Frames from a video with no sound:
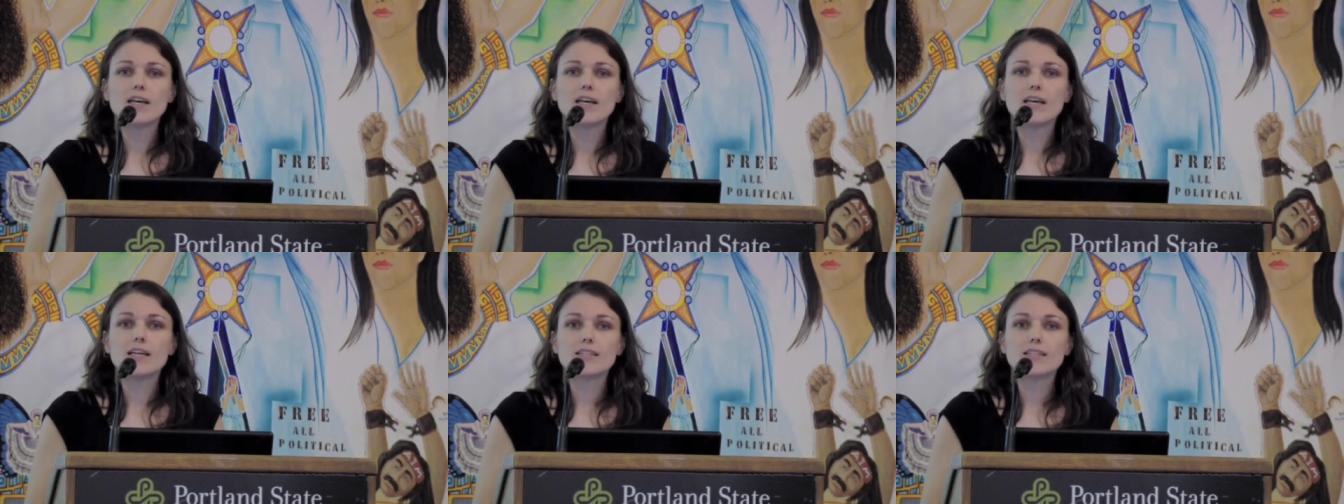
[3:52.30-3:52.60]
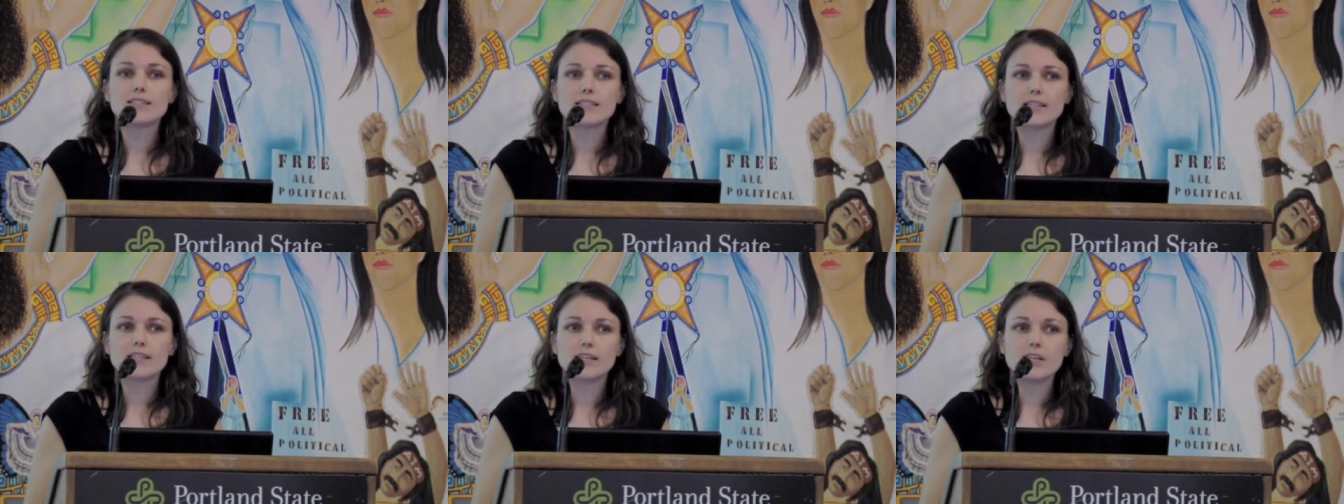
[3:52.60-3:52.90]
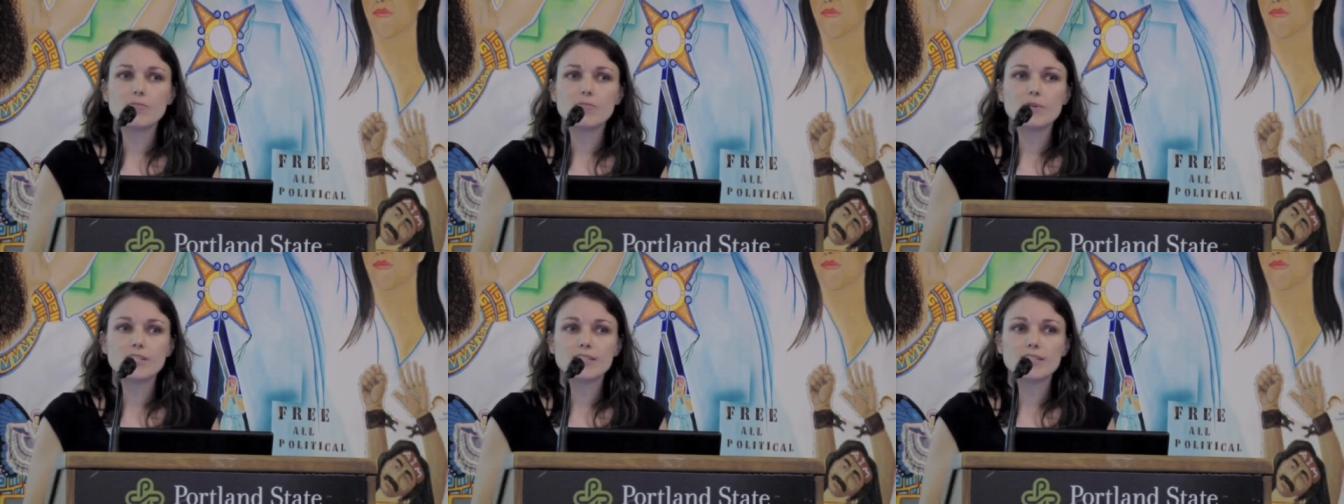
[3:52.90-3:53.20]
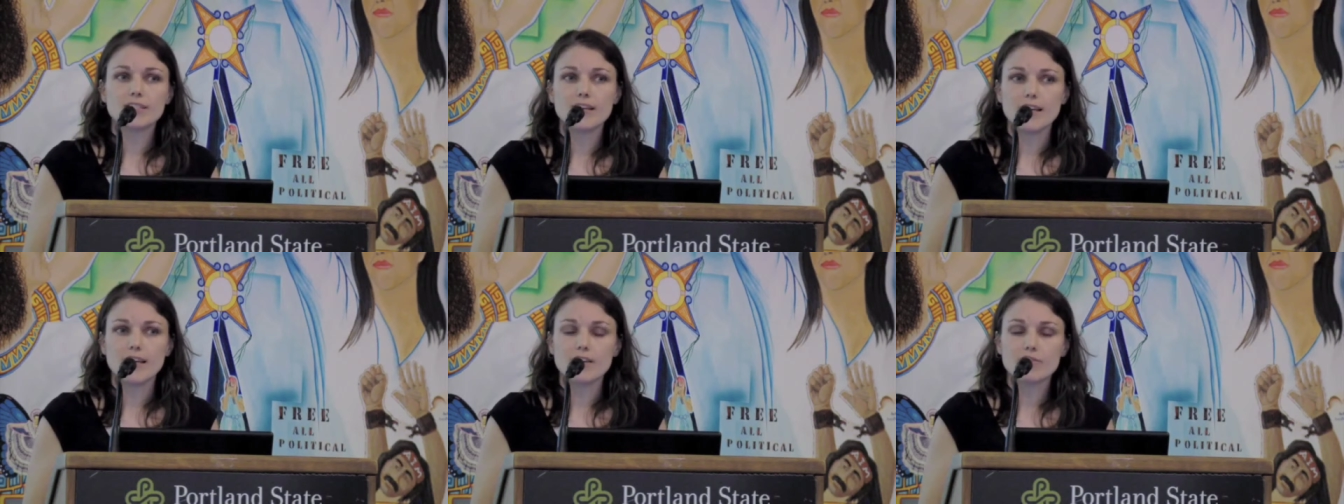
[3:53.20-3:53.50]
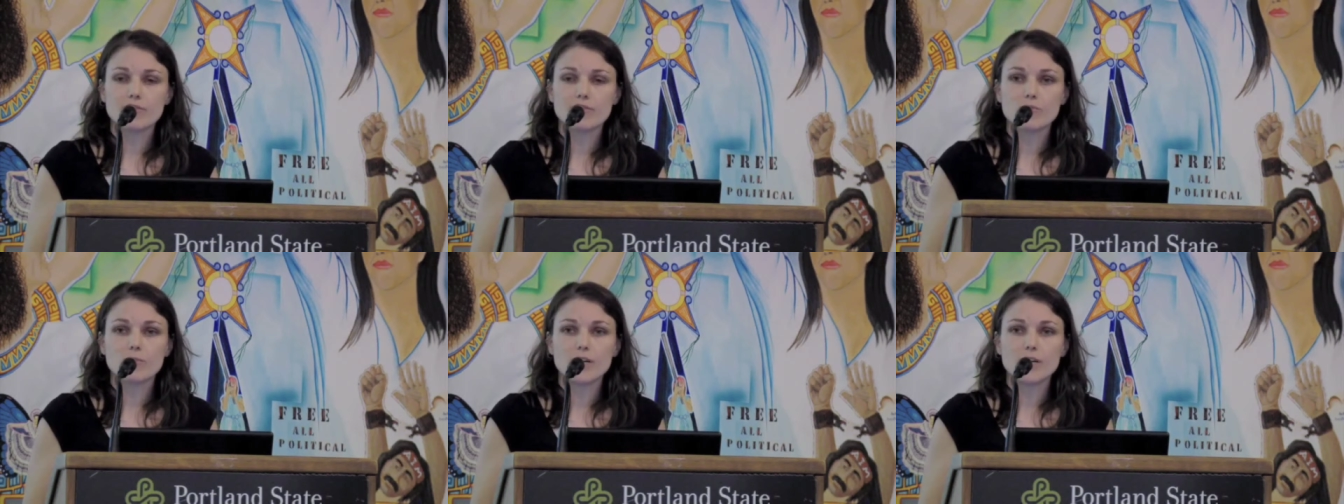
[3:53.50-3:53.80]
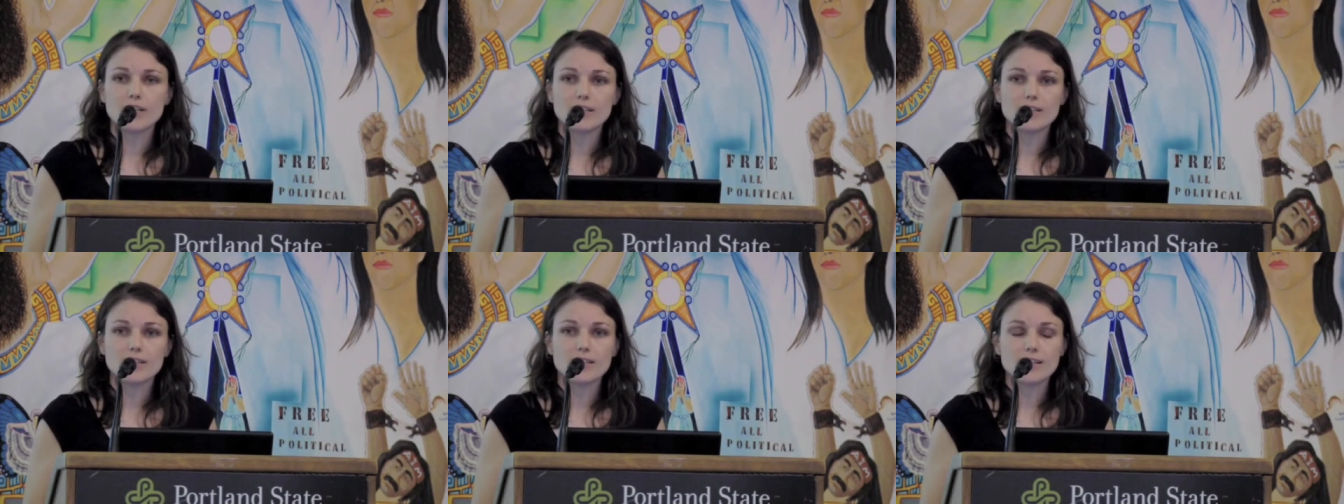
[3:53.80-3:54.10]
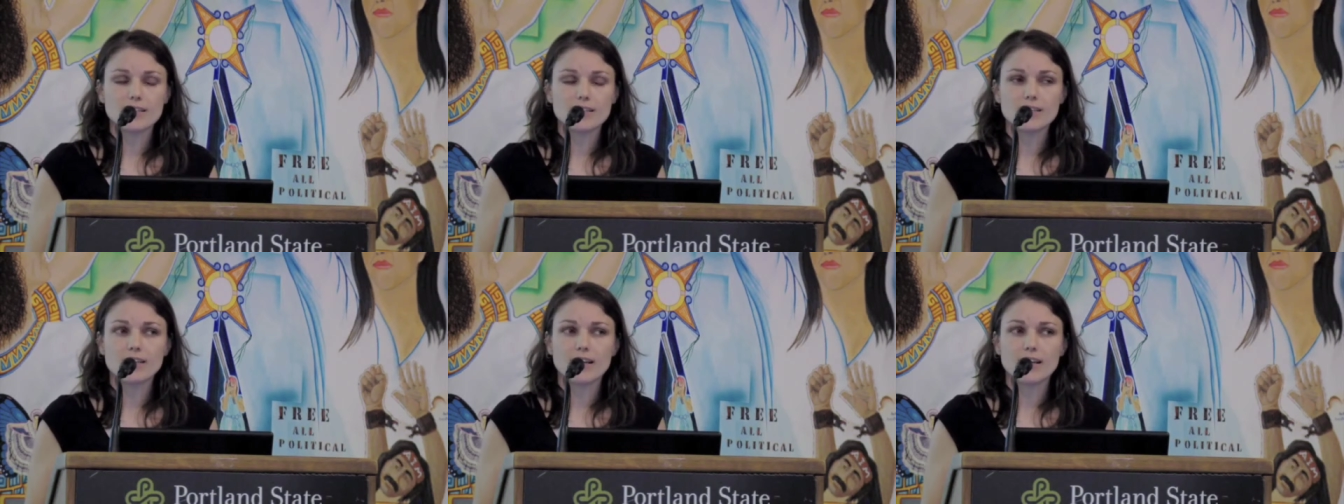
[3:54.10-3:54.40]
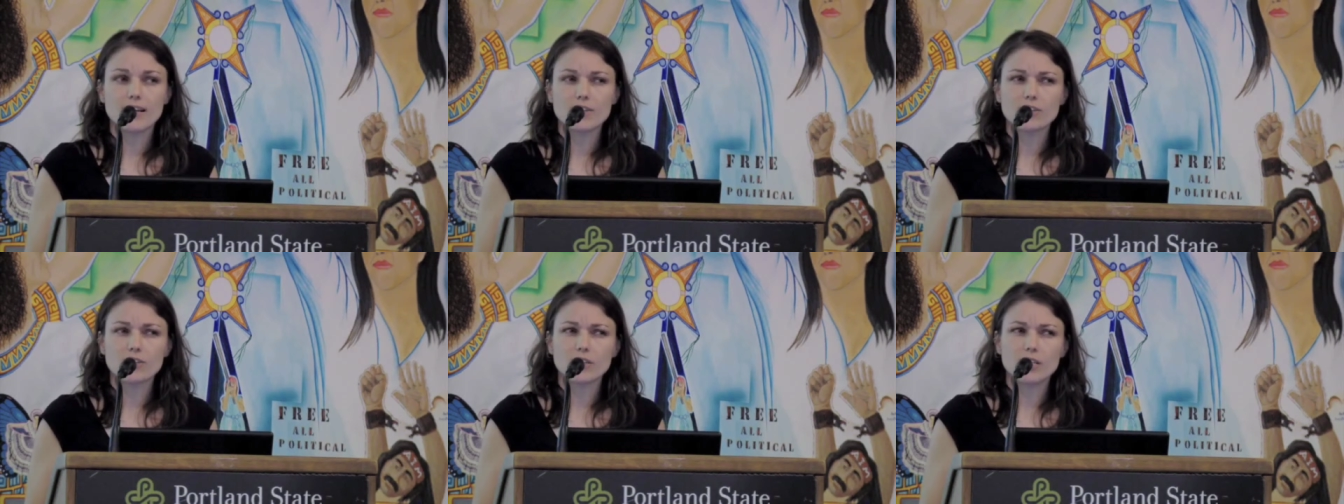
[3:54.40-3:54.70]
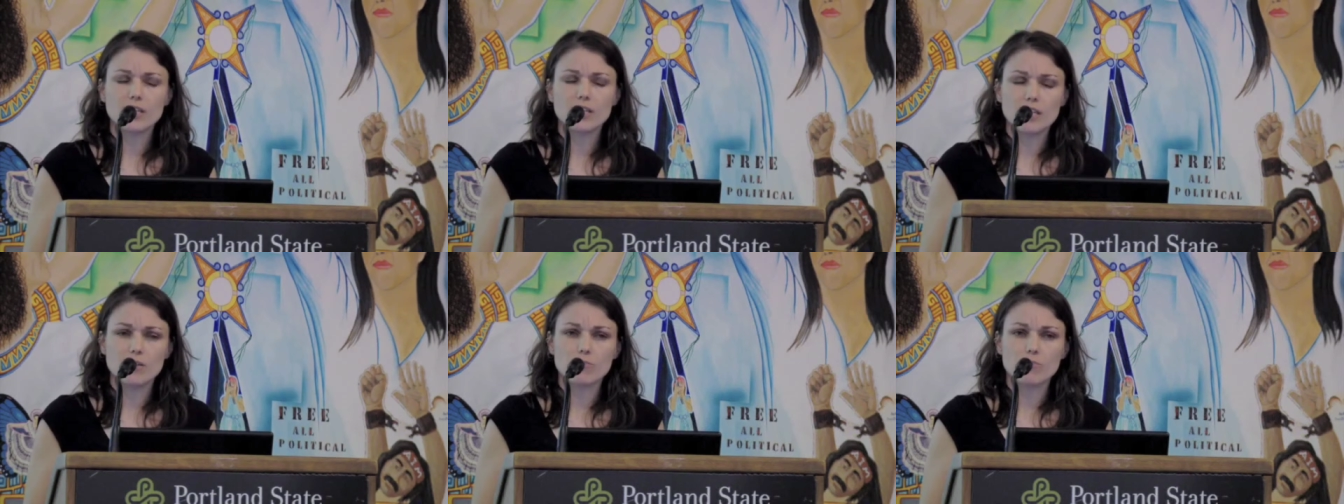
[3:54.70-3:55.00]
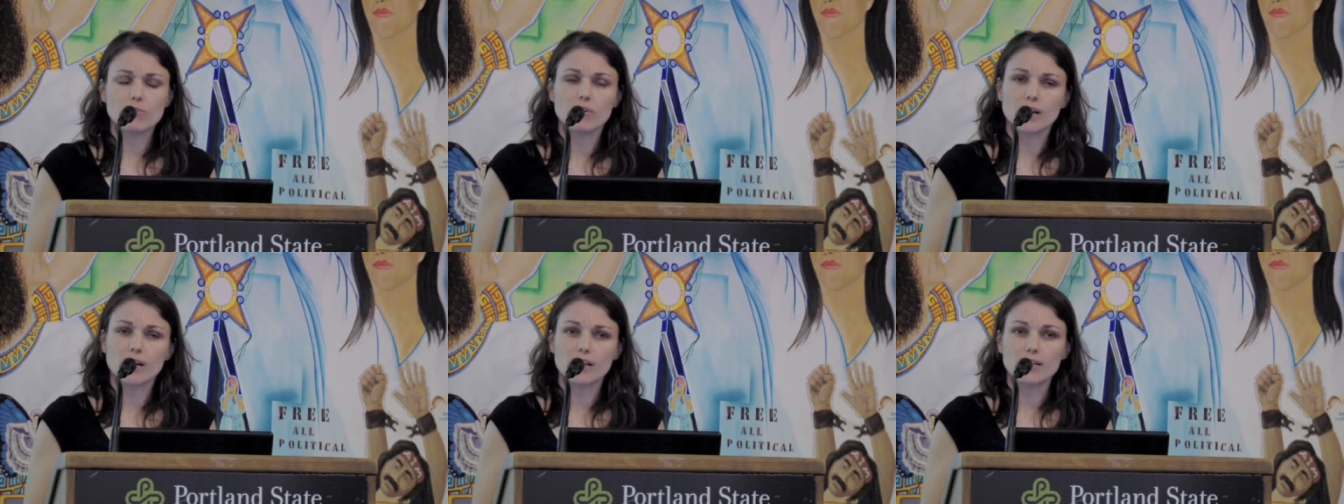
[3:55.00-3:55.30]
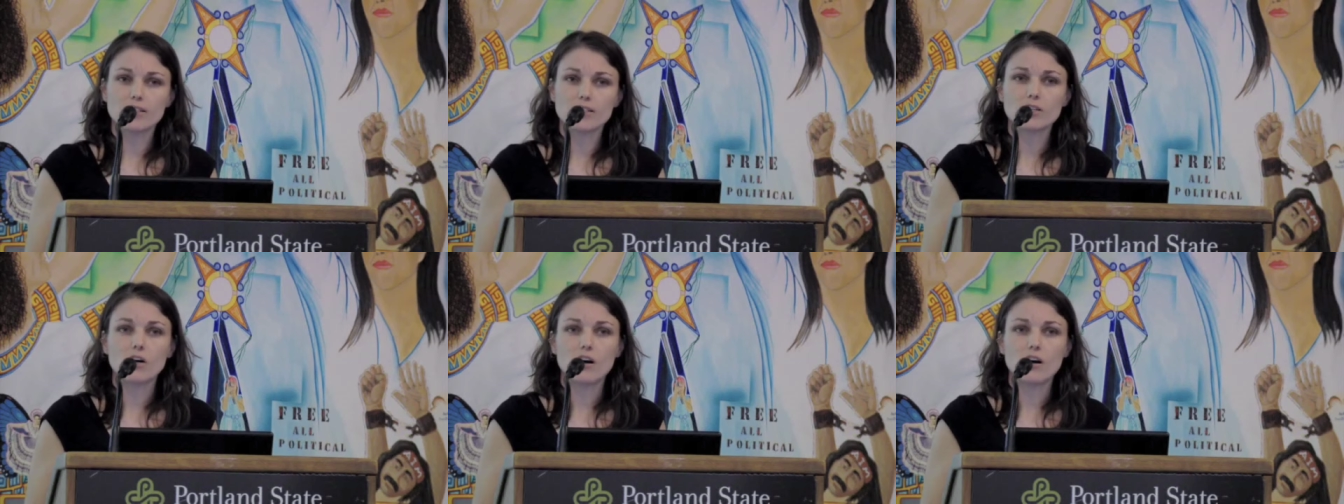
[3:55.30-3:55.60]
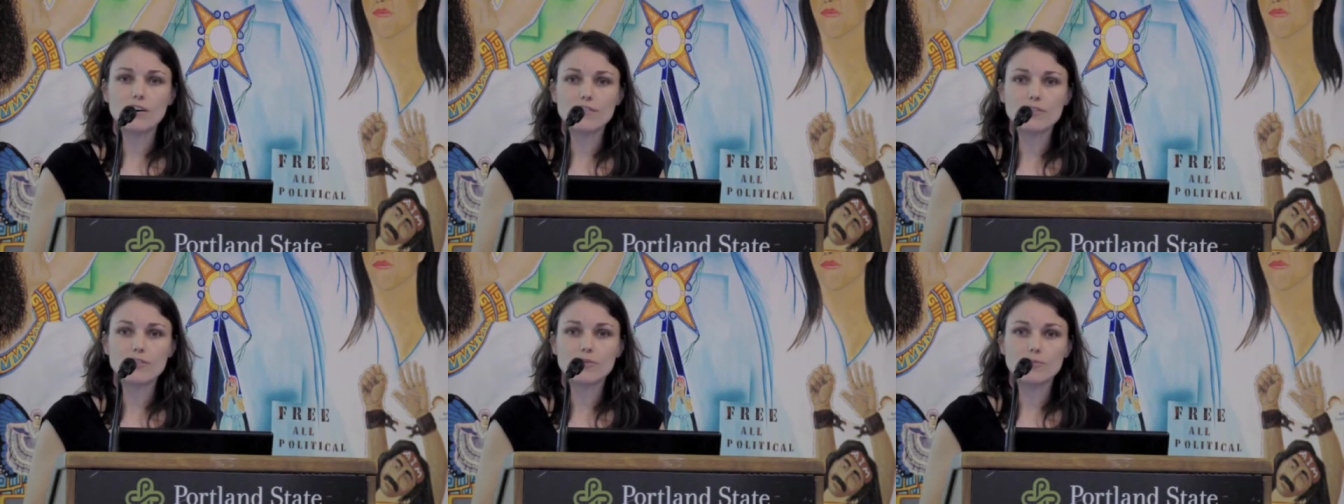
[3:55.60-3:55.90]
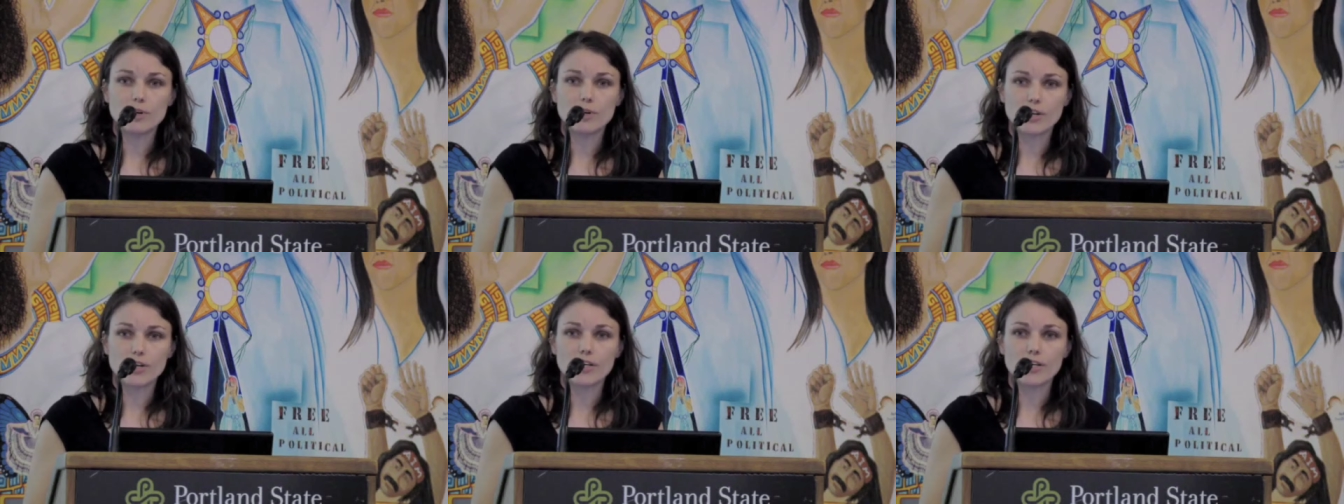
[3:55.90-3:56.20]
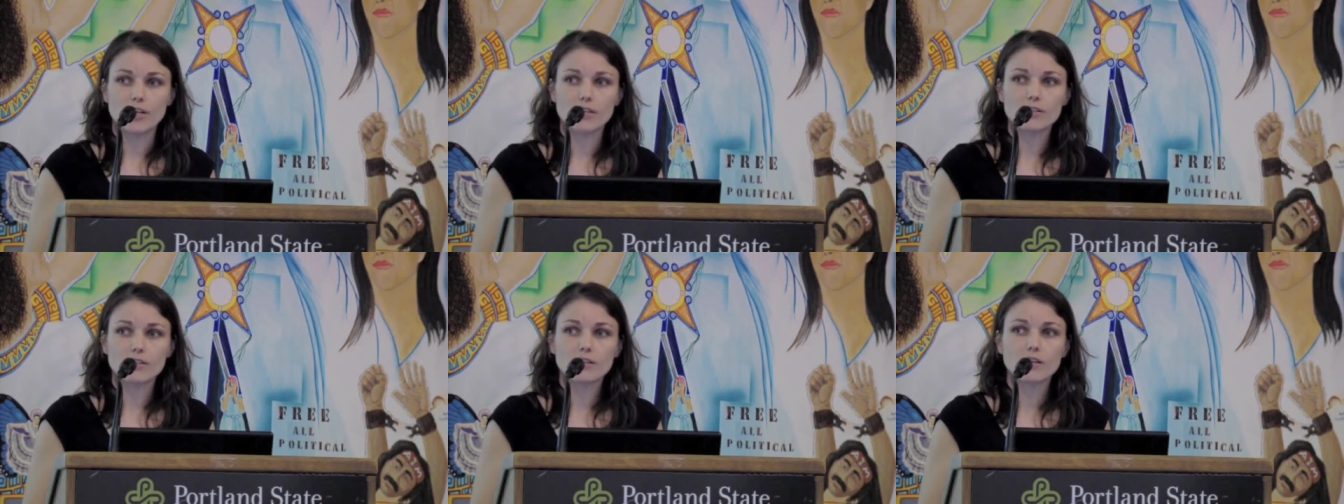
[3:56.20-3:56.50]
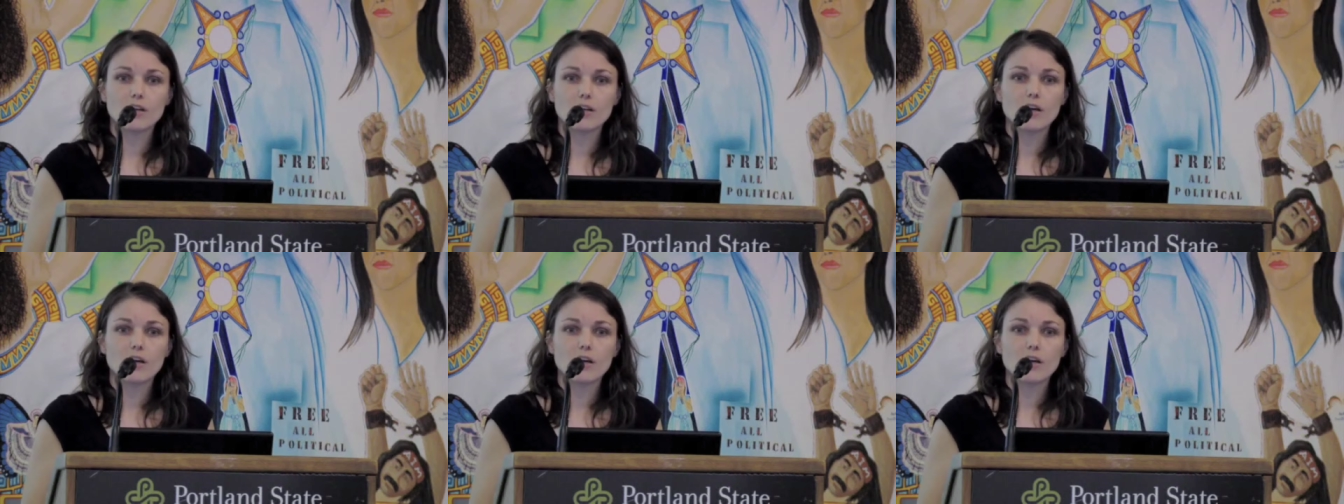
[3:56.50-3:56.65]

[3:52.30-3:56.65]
is to keep us safe, but it doesn't actually keep products off the market.